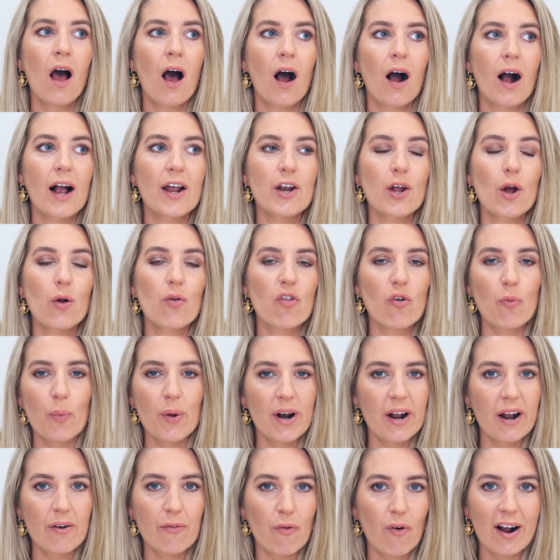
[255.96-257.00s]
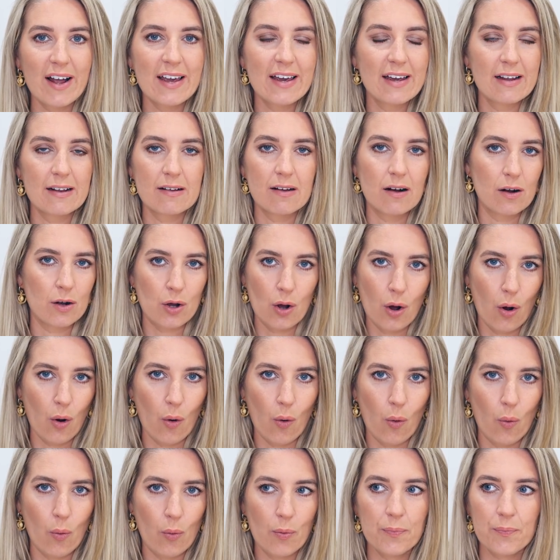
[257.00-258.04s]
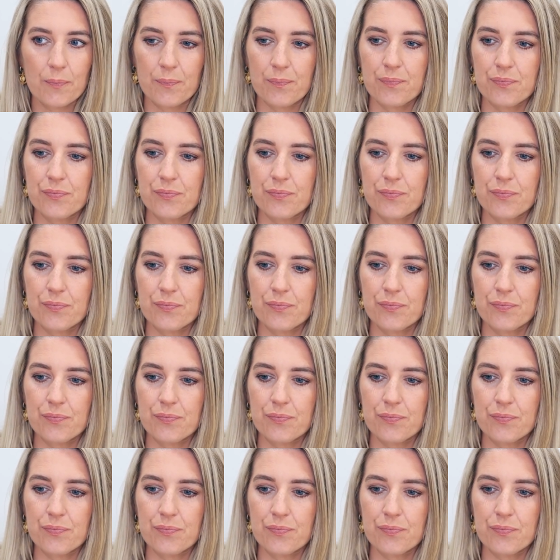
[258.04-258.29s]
I know that whenever I hit a goal